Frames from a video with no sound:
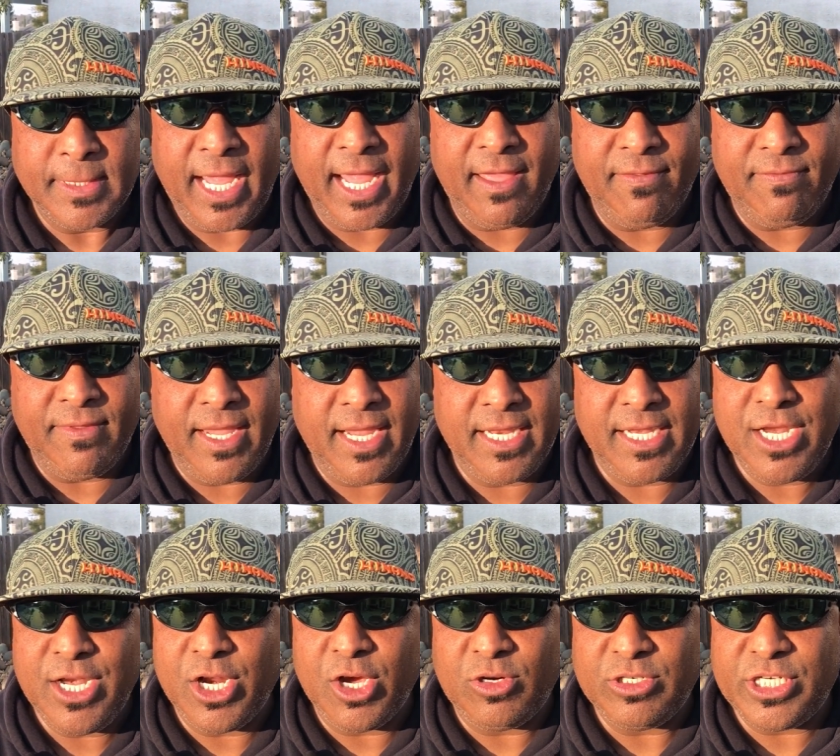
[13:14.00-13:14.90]
and then
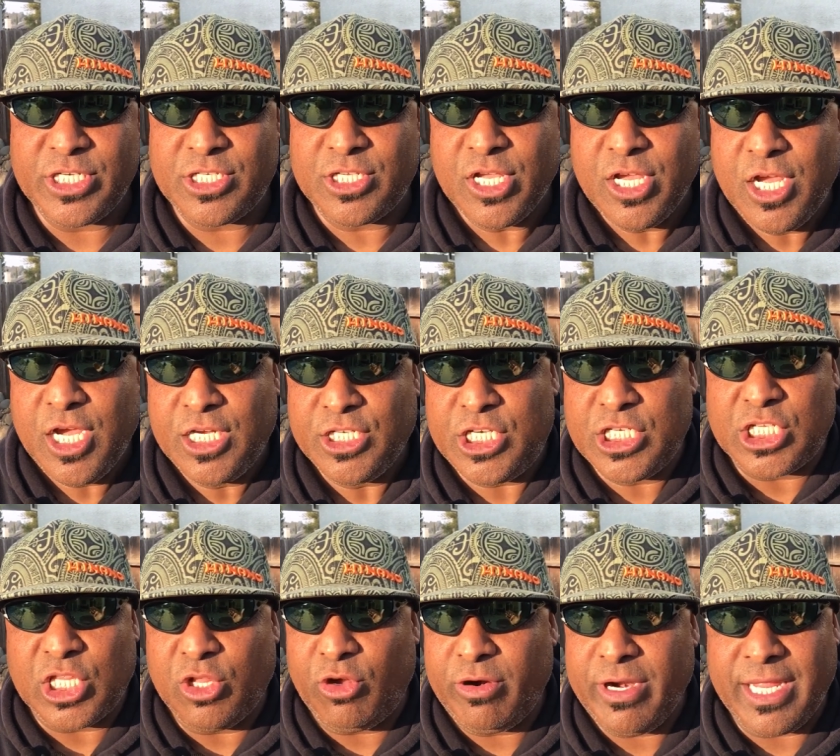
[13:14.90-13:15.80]
you know just
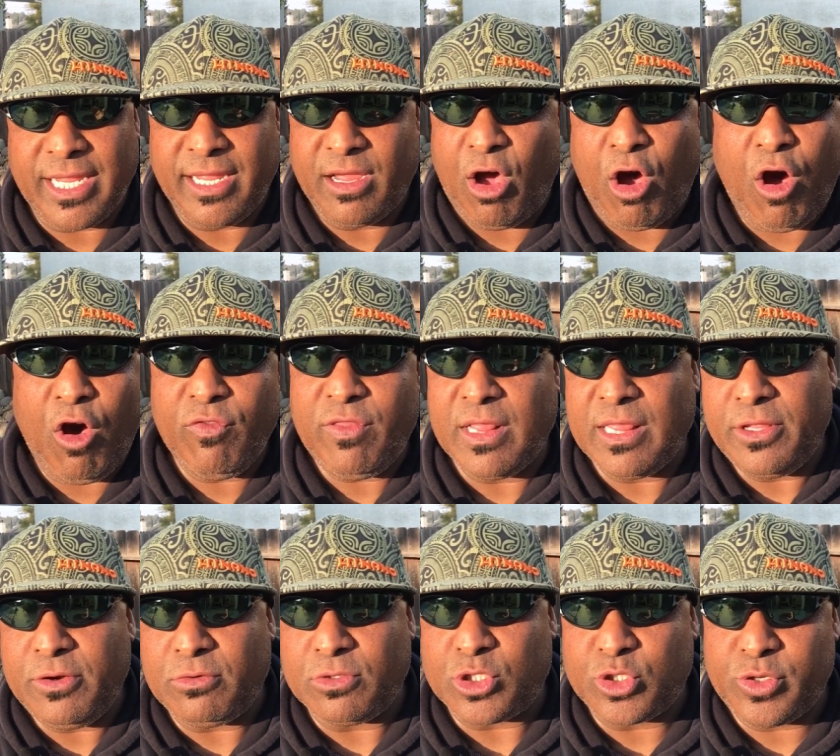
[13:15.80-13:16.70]
just learning all the
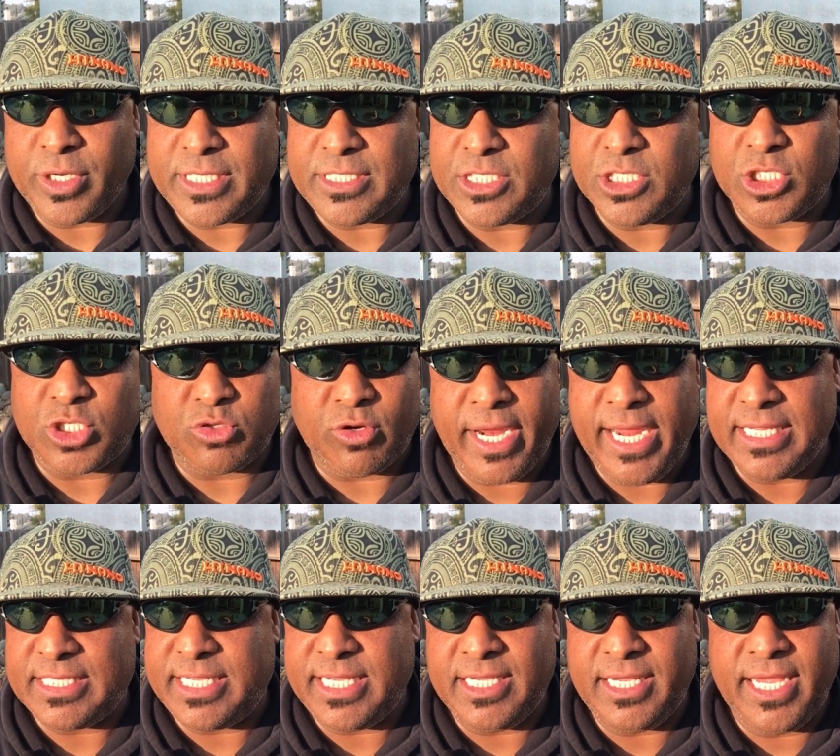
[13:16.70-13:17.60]
little tricks and
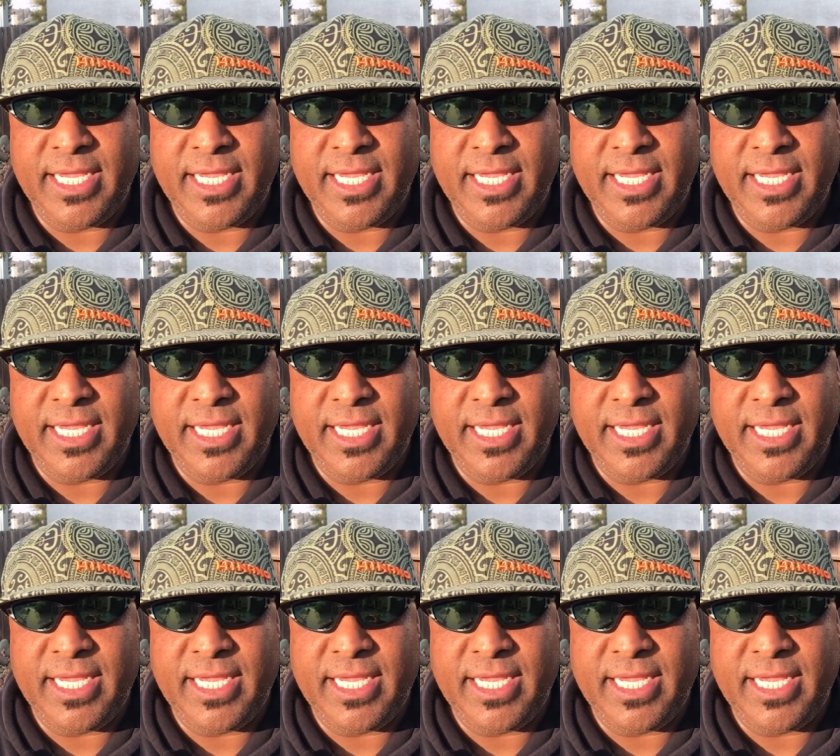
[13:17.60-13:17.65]
trades he,